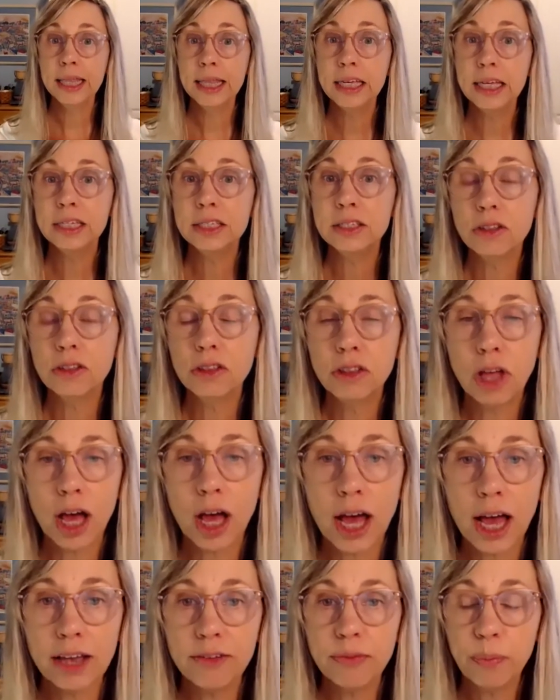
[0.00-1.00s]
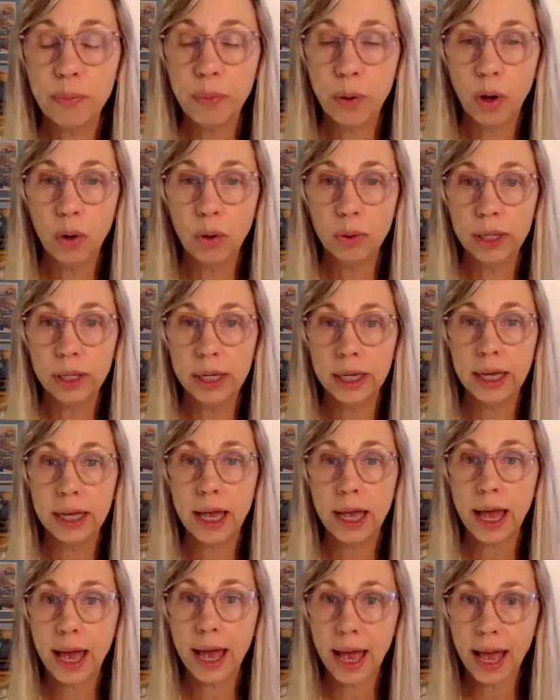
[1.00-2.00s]
these live polling
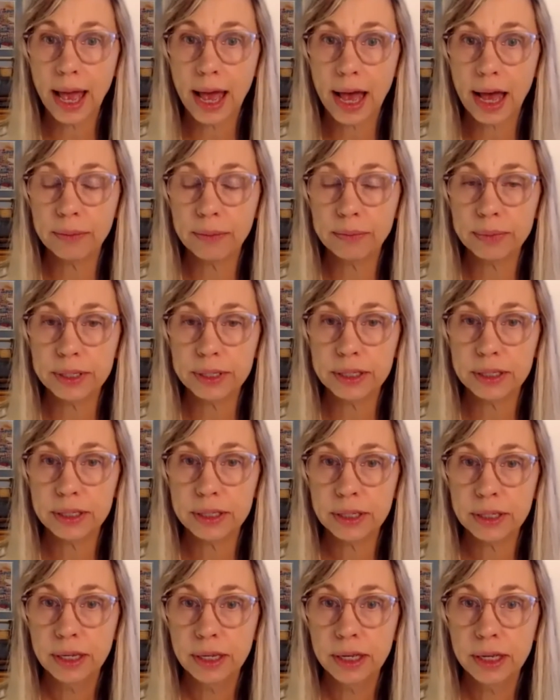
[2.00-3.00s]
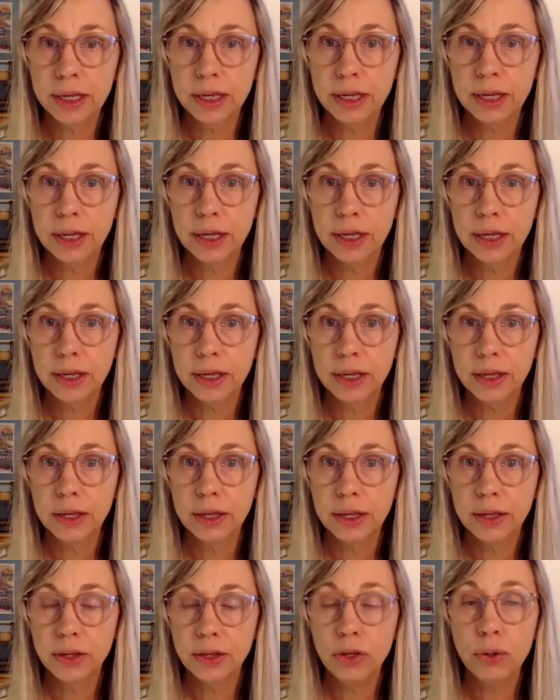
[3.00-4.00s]
apps,
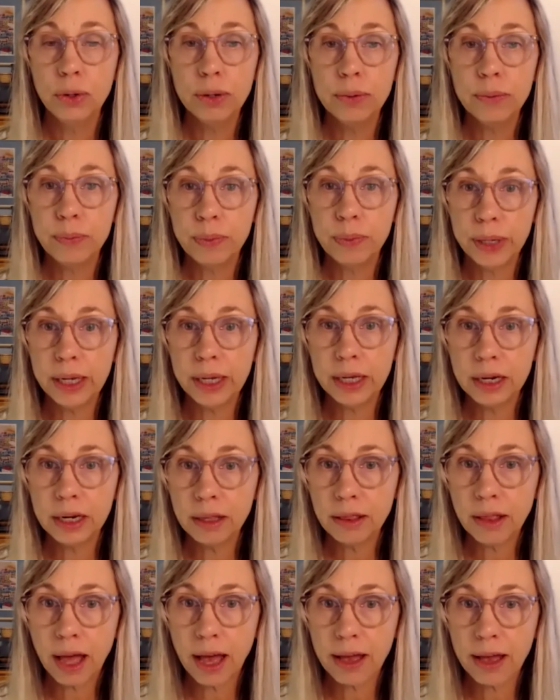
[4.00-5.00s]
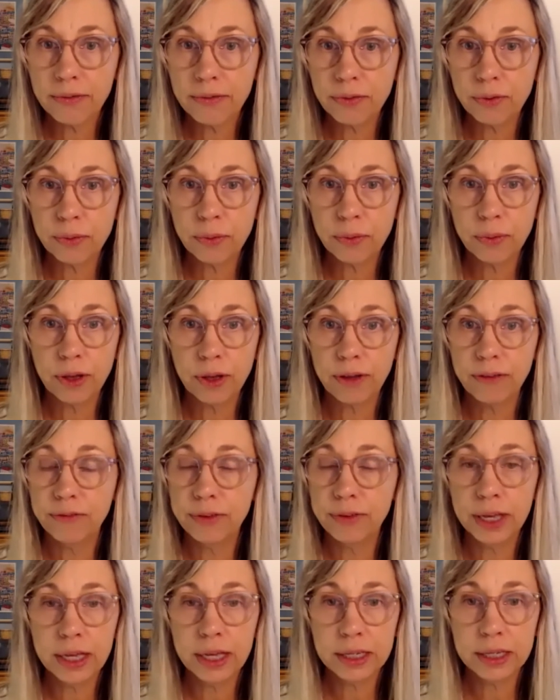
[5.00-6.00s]
you can be in a live
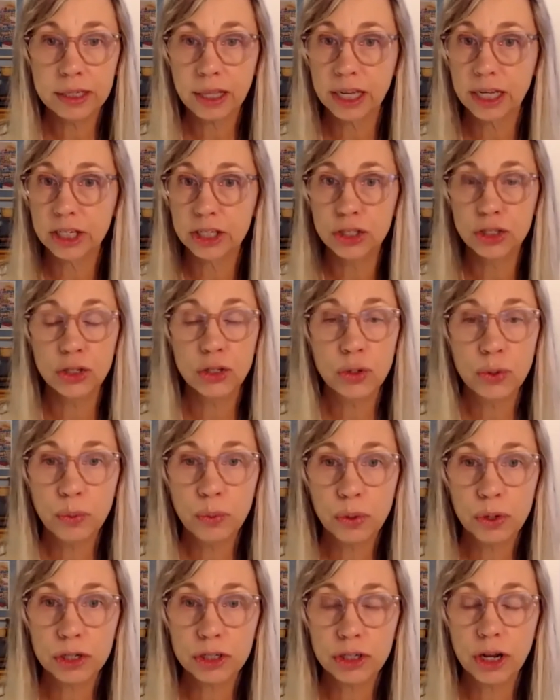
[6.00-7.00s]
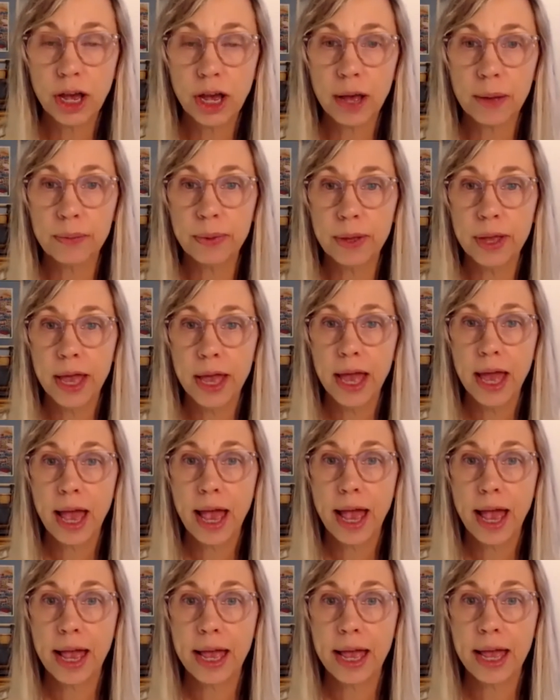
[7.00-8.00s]
event like a Zoom workshop
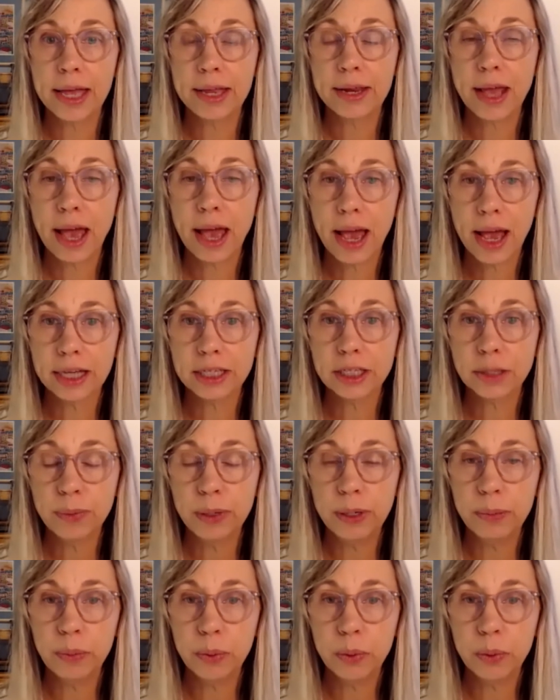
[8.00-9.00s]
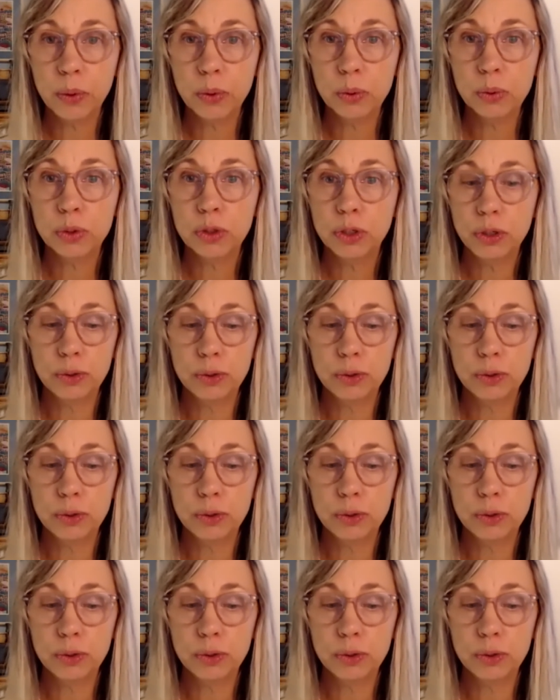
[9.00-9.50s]
and ask people to